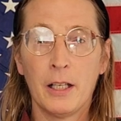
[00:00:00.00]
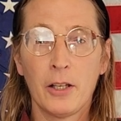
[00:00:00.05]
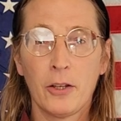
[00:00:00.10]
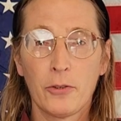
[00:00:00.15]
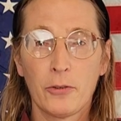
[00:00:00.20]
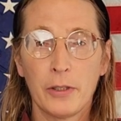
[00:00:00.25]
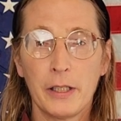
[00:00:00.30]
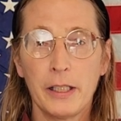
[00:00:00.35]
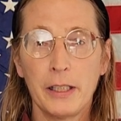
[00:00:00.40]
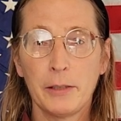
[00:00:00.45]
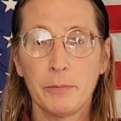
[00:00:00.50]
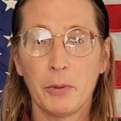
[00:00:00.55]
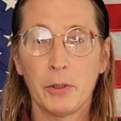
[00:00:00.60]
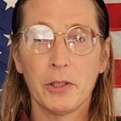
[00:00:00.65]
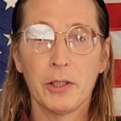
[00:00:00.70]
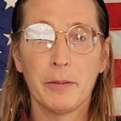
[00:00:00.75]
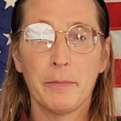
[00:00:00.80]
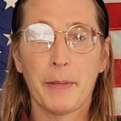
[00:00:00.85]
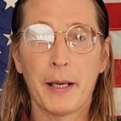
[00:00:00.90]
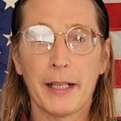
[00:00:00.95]
Three
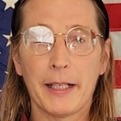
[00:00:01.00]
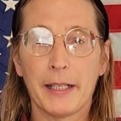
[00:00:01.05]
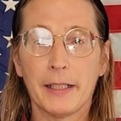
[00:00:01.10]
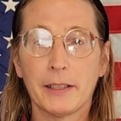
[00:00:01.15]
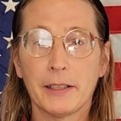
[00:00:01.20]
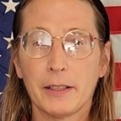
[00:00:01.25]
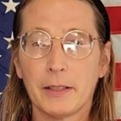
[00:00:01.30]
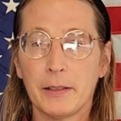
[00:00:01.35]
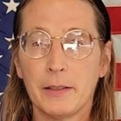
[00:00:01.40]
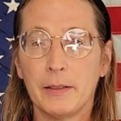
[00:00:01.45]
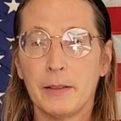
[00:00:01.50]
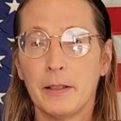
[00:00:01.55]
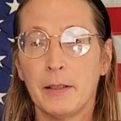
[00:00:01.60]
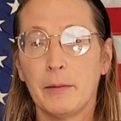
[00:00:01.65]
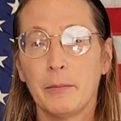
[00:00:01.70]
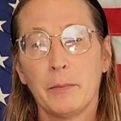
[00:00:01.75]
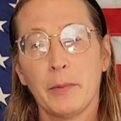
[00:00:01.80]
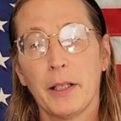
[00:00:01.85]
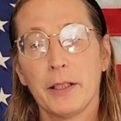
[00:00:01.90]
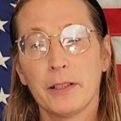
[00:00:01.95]
spoiled ballots,
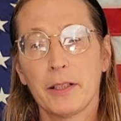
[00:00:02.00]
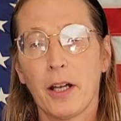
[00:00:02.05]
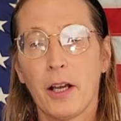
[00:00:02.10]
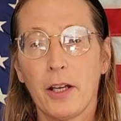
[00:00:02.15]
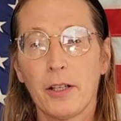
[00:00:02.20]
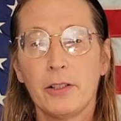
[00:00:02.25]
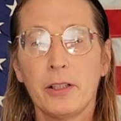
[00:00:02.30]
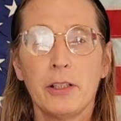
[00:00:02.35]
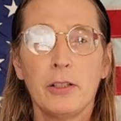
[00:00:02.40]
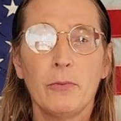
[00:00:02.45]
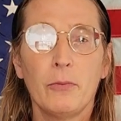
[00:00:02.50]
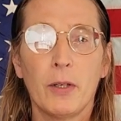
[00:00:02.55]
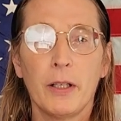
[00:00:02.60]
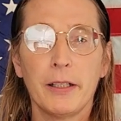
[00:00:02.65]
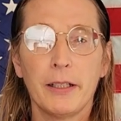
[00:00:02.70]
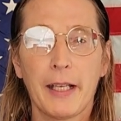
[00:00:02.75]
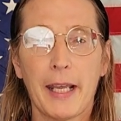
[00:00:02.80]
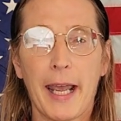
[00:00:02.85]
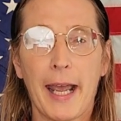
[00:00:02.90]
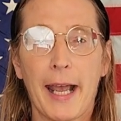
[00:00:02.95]
plus
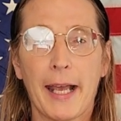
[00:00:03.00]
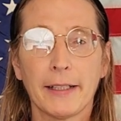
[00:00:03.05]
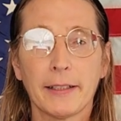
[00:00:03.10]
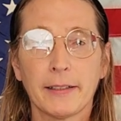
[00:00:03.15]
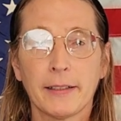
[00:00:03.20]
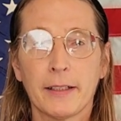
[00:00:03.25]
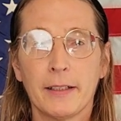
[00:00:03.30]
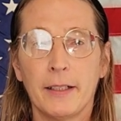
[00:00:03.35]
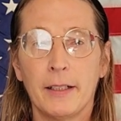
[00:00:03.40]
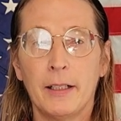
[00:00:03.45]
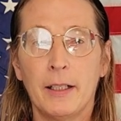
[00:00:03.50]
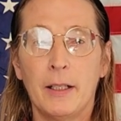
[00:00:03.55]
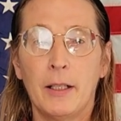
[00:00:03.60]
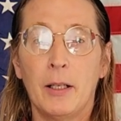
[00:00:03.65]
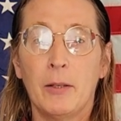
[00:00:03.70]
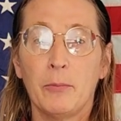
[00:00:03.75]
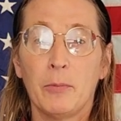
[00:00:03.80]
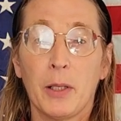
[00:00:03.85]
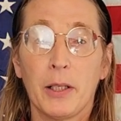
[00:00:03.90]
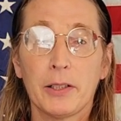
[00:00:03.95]
101 cast,
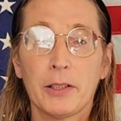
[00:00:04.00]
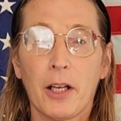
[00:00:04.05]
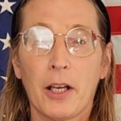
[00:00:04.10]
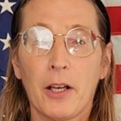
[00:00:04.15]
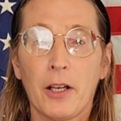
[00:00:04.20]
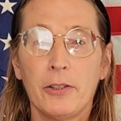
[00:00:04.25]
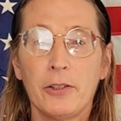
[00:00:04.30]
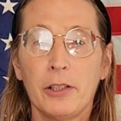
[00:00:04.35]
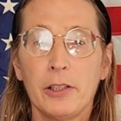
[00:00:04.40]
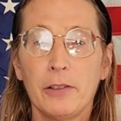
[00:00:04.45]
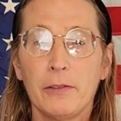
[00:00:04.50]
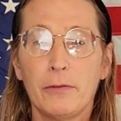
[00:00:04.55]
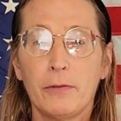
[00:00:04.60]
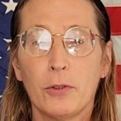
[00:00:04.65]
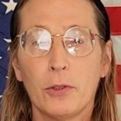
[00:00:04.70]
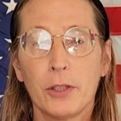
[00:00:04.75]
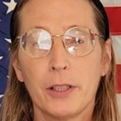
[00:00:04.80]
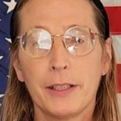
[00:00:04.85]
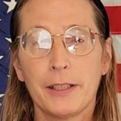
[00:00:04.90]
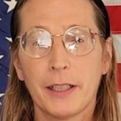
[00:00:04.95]
plus
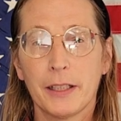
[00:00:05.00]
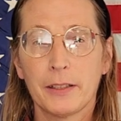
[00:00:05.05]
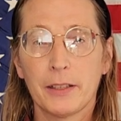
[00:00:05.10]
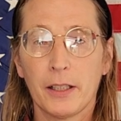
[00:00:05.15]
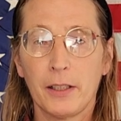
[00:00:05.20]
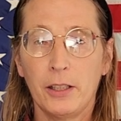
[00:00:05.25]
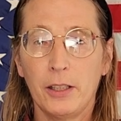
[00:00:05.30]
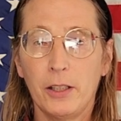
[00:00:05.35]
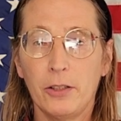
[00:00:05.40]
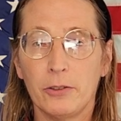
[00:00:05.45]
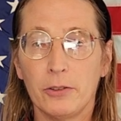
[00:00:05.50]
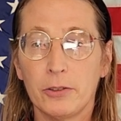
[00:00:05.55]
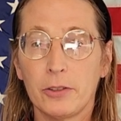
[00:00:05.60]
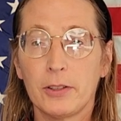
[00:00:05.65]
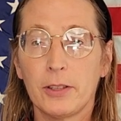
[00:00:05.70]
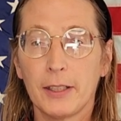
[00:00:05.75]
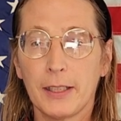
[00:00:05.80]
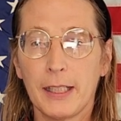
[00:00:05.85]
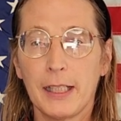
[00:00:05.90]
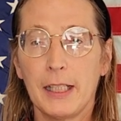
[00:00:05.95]
146
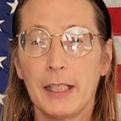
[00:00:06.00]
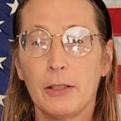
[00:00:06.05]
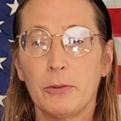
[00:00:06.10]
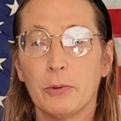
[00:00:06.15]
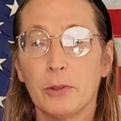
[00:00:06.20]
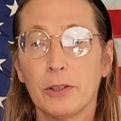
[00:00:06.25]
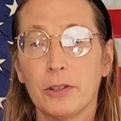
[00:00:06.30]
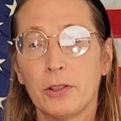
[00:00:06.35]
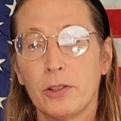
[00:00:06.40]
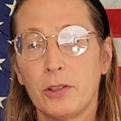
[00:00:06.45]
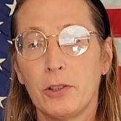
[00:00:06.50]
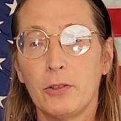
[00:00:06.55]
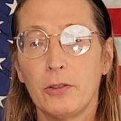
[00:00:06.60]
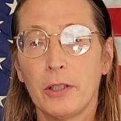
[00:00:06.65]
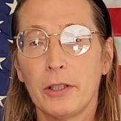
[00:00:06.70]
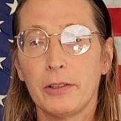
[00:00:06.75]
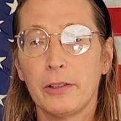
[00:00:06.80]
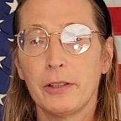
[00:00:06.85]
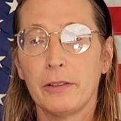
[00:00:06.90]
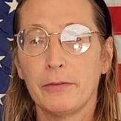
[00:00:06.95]
unused, equals
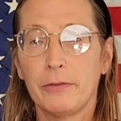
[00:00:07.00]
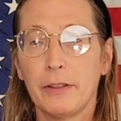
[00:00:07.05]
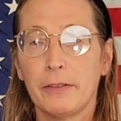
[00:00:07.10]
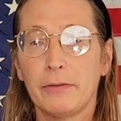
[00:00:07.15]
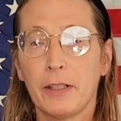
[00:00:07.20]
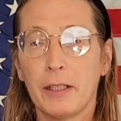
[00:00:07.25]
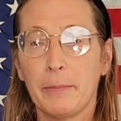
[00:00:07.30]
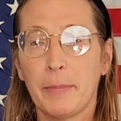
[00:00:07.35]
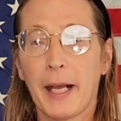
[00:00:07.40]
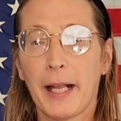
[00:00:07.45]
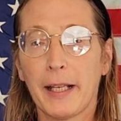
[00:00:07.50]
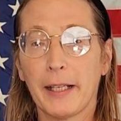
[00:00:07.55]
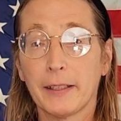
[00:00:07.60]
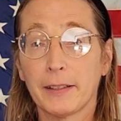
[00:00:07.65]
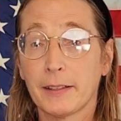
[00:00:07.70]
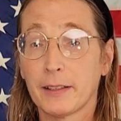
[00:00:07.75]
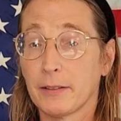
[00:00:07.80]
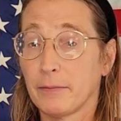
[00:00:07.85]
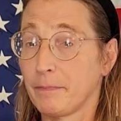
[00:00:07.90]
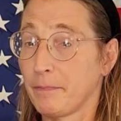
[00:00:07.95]
250
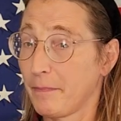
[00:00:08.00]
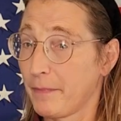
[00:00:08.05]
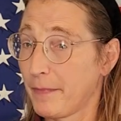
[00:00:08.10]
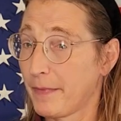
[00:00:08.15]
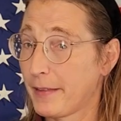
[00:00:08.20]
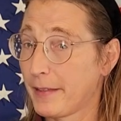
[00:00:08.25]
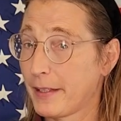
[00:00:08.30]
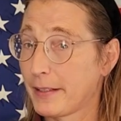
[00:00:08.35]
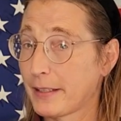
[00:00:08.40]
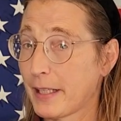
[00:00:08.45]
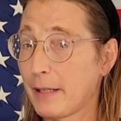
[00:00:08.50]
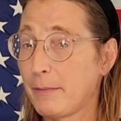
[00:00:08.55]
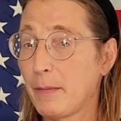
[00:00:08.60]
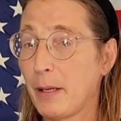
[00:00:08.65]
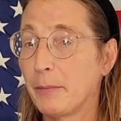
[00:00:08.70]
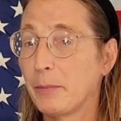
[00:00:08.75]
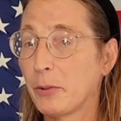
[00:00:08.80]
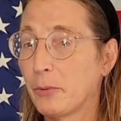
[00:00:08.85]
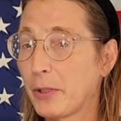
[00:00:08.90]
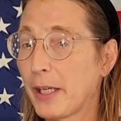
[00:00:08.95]
ballots, the same
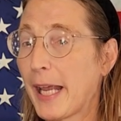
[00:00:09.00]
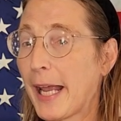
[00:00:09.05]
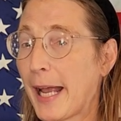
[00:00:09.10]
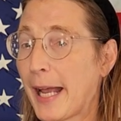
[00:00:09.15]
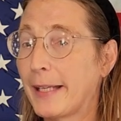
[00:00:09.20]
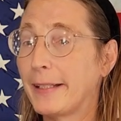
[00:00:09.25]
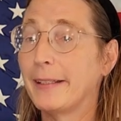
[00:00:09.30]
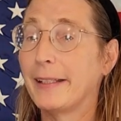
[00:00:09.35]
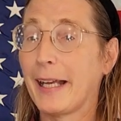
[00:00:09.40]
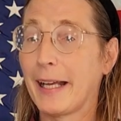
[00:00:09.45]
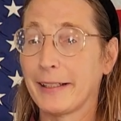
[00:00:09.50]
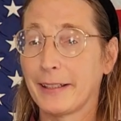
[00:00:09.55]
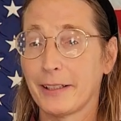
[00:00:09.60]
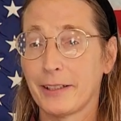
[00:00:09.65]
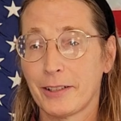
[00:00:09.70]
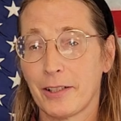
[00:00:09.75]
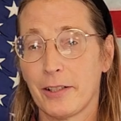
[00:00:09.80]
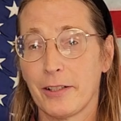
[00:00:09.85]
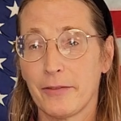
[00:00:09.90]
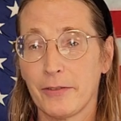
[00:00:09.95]
number we had at the
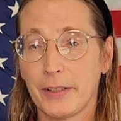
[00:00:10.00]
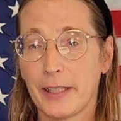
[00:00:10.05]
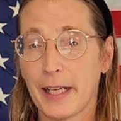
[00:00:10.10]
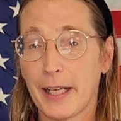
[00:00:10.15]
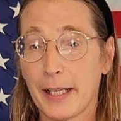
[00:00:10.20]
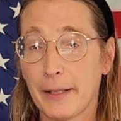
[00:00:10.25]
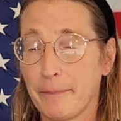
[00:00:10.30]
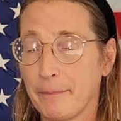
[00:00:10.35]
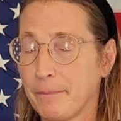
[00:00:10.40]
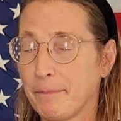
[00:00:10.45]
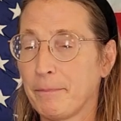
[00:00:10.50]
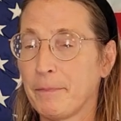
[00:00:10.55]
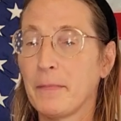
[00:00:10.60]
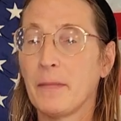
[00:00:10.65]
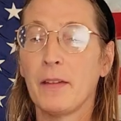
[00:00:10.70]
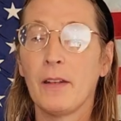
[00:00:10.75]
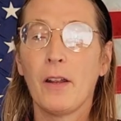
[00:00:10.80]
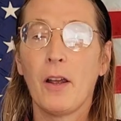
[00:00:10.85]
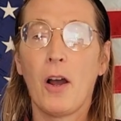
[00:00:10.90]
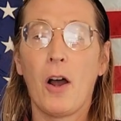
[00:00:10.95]
start of the day.
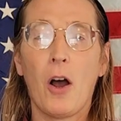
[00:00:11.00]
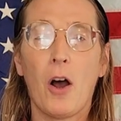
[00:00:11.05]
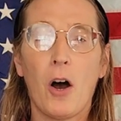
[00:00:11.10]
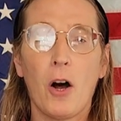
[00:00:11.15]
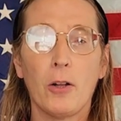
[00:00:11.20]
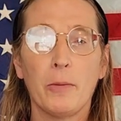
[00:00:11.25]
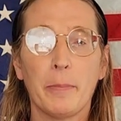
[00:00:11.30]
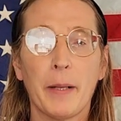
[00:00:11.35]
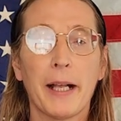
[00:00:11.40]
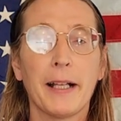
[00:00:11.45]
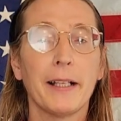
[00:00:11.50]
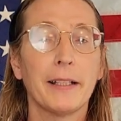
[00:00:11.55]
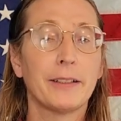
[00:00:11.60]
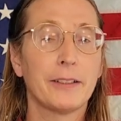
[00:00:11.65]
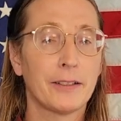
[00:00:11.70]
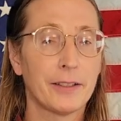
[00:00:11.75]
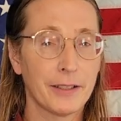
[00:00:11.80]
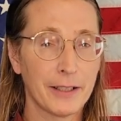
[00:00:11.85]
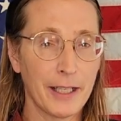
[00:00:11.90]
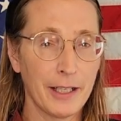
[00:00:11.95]
All ballots
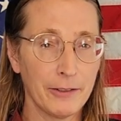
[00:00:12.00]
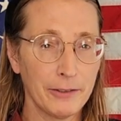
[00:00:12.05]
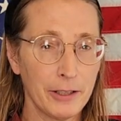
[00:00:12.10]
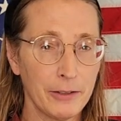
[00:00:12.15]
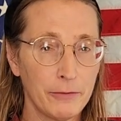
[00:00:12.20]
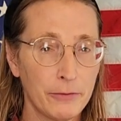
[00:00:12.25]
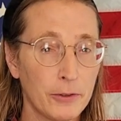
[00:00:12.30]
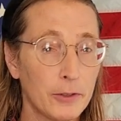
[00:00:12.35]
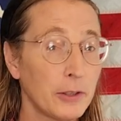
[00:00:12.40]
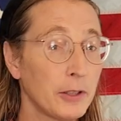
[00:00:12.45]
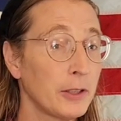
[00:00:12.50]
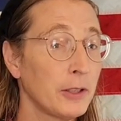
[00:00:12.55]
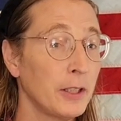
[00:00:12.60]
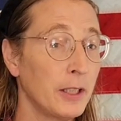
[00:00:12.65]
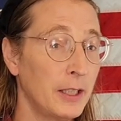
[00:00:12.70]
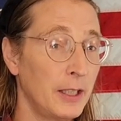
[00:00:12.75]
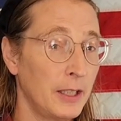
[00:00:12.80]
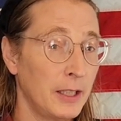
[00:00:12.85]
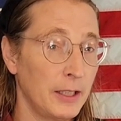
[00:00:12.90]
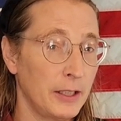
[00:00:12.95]
are accounted for,
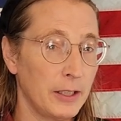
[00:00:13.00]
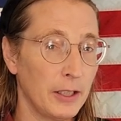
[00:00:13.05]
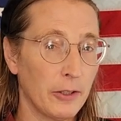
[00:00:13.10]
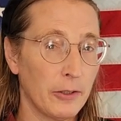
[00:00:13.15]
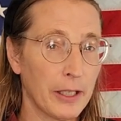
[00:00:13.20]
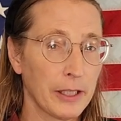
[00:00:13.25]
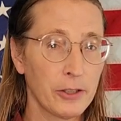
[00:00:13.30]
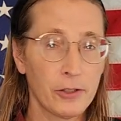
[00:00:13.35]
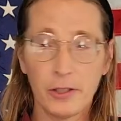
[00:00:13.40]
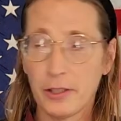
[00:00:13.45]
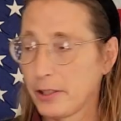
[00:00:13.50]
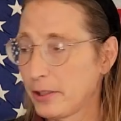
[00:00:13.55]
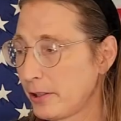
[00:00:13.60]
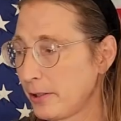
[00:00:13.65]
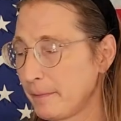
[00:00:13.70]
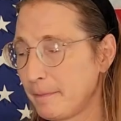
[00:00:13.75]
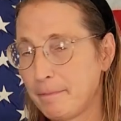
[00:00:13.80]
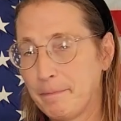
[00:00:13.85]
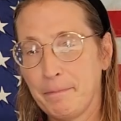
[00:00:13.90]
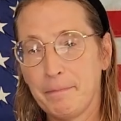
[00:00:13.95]
no extras,
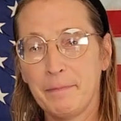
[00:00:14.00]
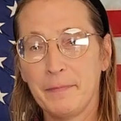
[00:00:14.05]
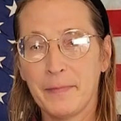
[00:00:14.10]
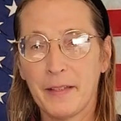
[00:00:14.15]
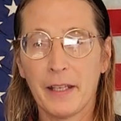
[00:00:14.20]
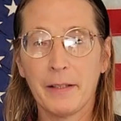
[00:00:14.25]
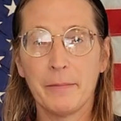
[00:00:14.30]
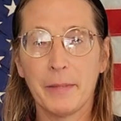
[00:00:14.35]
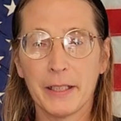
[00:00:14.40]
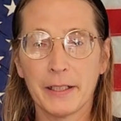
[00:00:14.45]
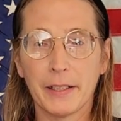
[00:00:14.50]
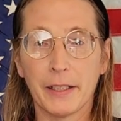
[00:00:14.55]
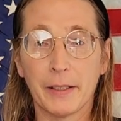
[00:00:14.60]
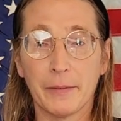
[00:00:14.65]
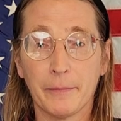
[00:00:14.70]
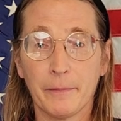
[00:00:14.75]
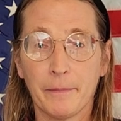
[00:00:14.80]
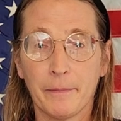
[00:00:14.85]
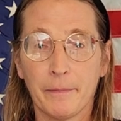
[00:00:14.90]
none missing.